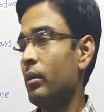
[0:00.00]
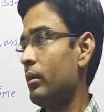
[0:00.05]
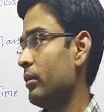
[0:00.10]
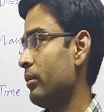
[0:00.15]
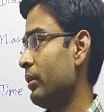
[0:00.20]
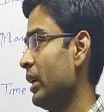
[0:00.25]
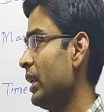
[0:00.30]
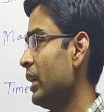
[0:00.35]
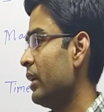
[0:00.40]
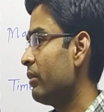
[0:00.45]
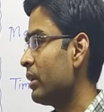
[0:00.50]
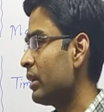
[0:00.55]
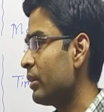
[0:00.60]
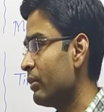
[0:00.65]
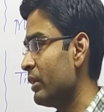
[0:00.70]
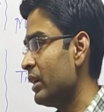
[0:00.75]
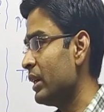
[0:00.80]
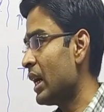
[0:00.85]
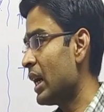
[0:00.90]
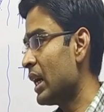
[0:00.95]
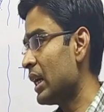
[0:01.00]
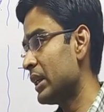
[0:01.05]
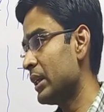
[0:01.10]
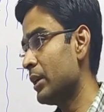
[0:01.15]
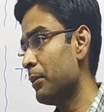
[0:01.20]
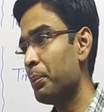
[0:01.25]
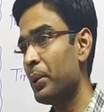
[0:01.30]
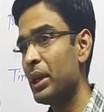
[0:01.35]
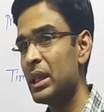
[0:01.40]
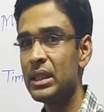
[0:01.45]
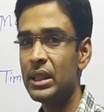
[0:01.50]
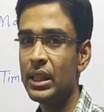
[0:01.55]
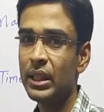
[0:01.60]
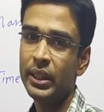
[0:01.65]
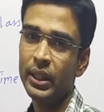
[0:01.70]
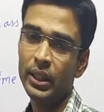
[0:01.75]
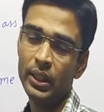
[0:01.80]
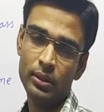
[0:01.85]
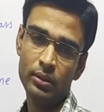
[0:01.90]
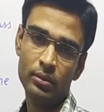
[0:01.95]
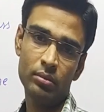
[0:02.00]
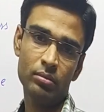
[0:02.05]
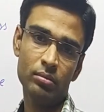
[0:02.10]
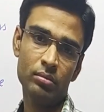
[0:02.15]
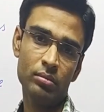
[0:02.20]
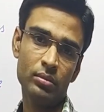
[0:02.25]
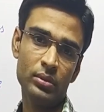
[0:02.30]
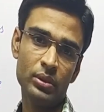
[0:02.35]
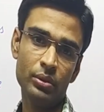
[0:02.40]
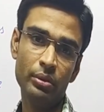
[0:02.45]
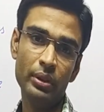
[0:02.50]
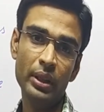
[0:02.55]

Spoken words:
whenever we are representing